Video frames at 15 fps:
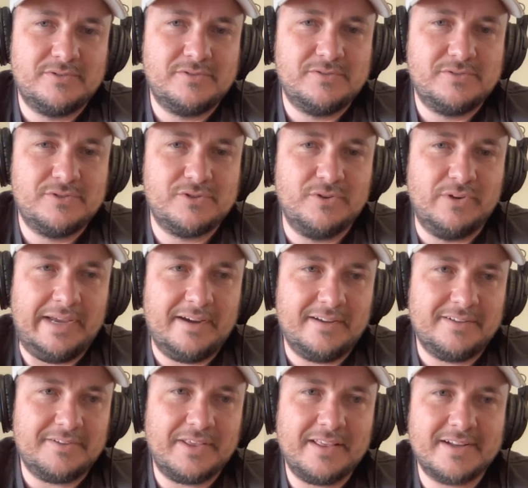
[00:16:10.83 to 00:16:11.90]
Julia?
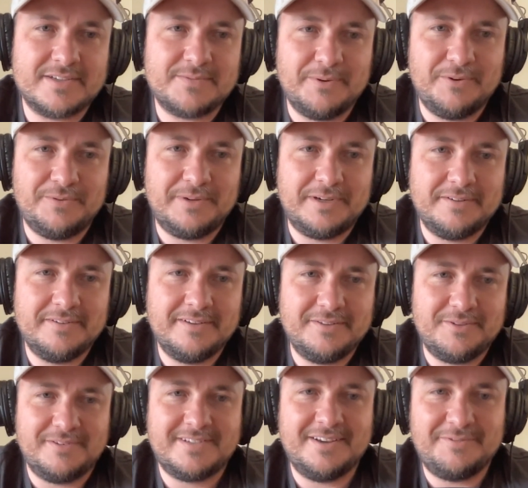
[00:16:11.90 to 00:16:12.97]
I think that's
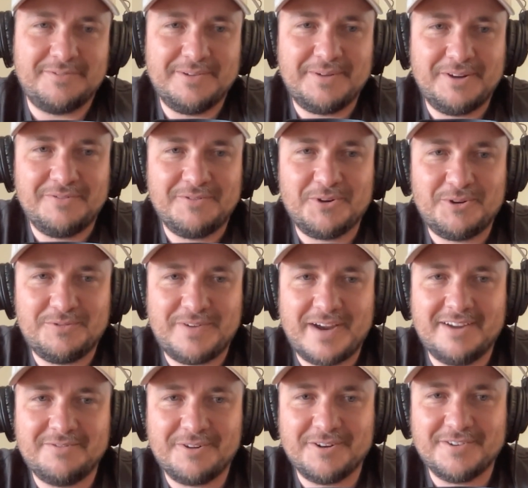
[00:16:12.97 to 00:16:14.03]
definitely one of your
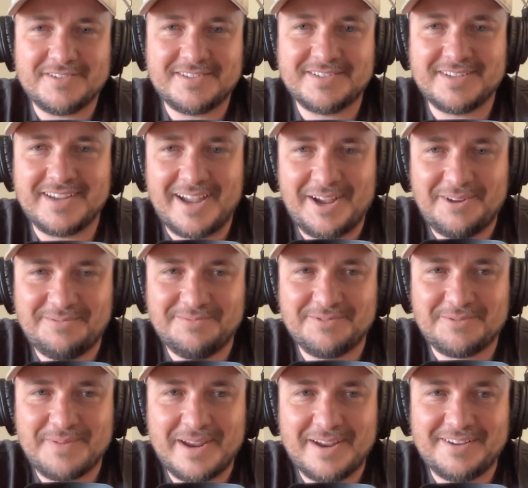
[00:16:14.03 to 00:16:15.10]
favourites
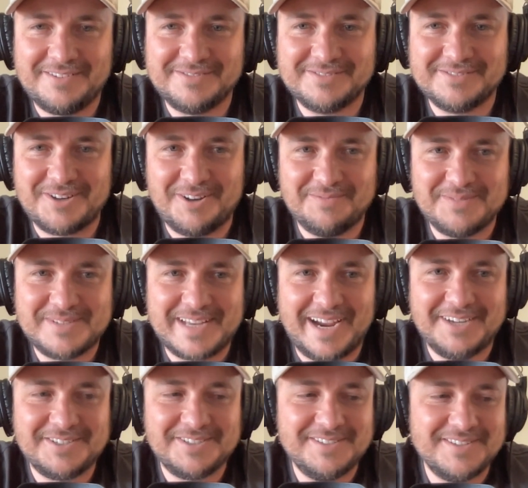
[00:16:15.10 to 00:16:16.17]
from our
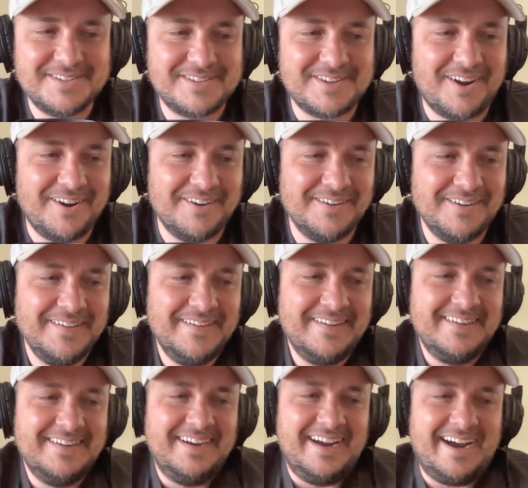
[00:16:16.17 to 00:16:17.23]
conversations. So,
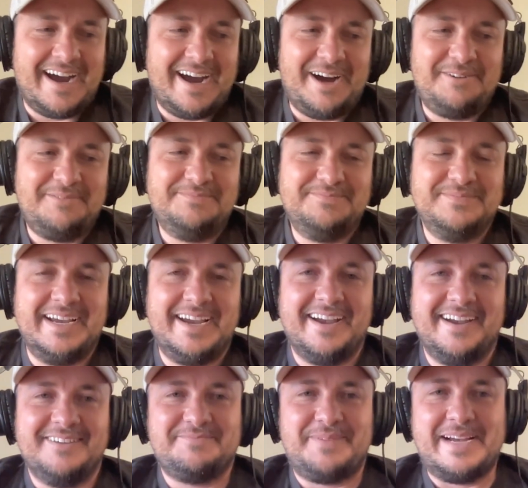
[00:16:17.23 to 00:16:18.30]

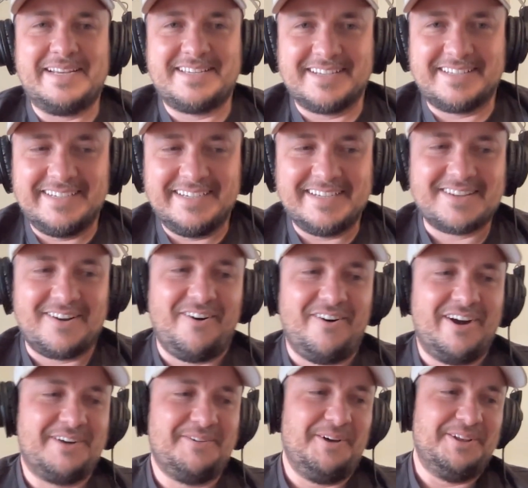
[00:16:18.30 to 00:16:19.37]
basically it's a
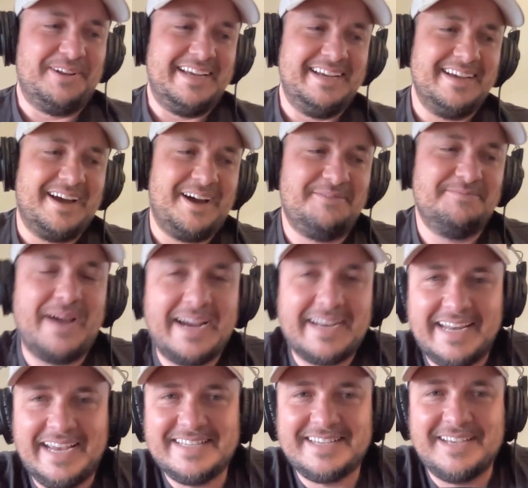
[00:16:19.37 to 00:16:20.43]
high quality
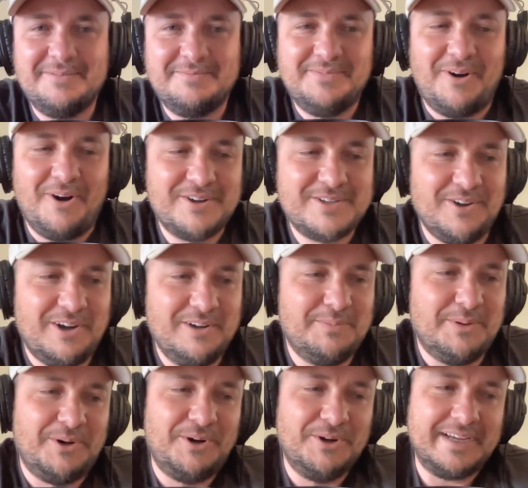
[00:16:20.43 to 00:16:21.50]
magnesium oxide
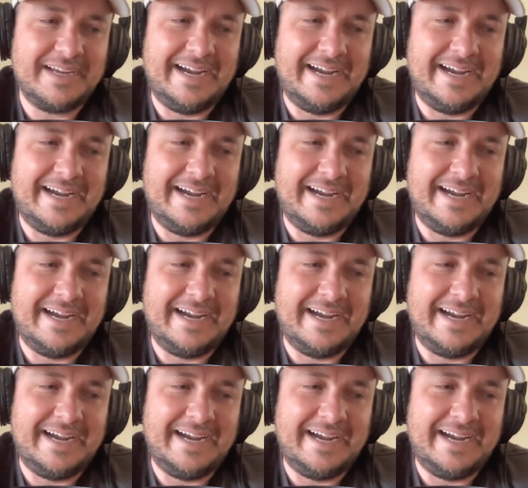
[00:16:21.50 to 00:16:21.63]
board.